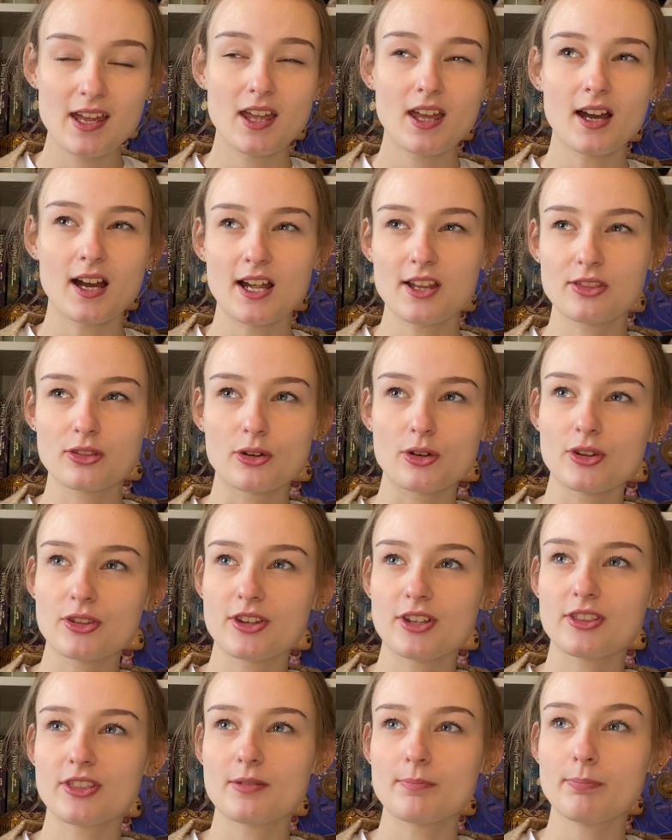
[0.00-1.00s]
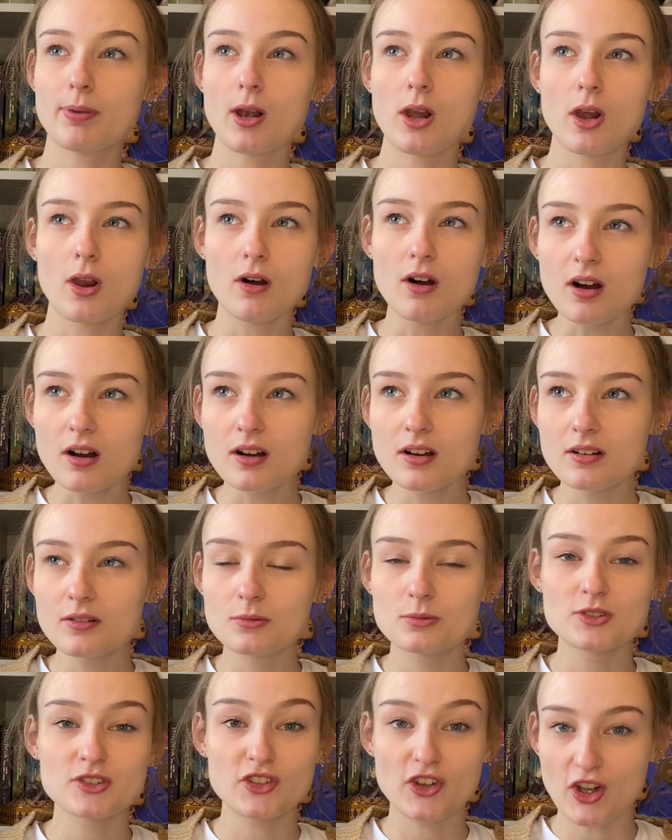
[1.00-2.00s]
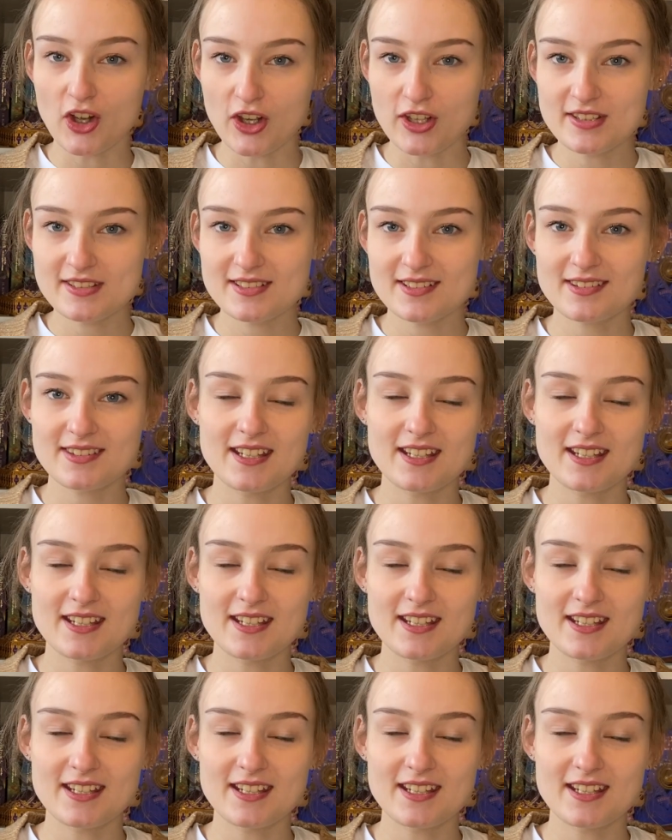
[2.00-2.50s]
I thought that the plot was good.